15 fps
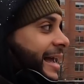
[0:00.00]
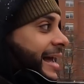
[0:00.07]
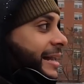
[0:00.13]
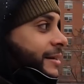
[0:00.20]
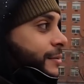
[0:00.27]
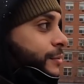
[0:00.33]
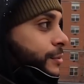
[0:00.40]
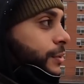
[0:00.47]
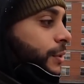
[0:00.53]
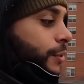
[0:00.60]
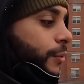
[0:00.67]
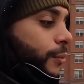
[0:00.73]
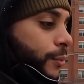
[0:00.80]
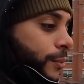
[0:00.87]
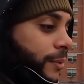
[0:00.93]
got
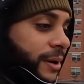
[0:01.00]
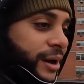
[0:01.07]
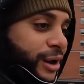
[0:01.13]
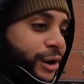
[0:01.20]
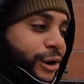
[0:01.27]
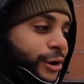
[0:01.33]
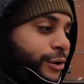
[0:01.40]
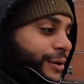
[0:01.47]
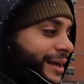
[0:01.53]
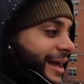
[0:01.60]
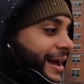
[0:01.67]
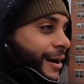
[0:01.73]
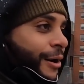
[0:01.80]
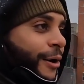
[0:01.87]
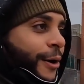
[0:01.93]
no alert
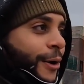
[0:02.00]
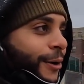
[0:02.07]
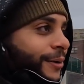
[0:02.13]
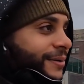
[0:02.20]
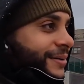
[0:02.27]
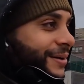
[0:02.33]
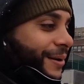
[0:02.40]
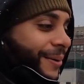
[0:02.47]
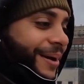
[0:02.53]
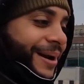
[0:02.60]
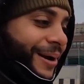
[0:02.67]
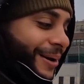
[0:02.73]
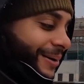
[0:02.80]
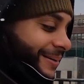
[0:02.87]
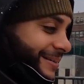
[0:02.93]
at all. No
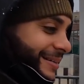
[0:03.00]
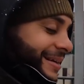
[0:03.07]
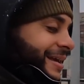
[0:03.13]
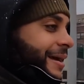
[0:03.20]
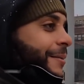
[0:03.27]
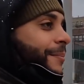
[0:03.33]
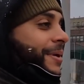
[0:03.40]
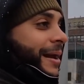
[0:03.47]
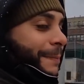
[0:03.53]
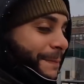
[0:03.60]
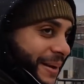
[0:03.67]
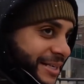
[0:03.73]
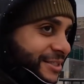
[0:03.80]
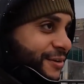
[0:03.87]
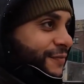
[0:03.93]
alert. But I
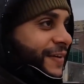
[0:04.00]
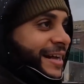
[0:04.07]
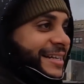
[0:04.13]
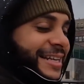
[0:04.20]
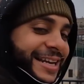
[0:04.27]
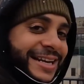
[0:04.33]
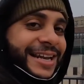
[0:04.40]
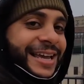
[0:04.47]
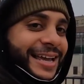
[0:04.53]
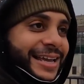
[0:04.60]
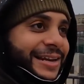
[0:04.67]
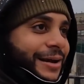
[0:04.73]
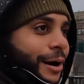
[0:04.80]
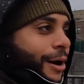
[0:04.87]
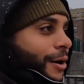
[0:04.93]
bet you if I didn't
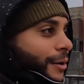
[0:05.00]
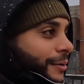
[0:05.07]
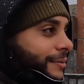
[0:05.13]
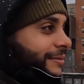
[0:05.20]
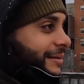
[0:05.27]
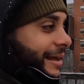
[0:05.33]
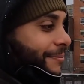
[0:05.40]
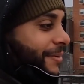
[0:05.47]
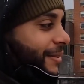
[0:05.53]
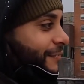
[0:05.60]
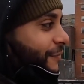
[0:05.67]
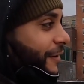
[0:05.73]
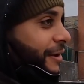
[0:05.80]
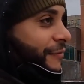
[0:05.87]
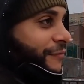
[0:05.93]
hit, oh, that
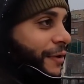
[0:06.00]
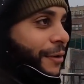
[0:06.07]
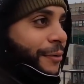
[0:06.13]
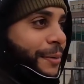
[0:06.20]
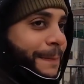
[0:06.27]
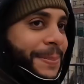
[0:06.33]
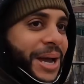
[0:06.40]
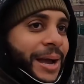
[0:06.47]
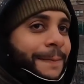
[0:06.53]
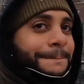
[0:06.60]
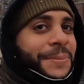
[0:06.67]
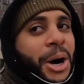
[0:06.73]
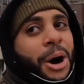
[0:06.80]
motherfucking phone would bing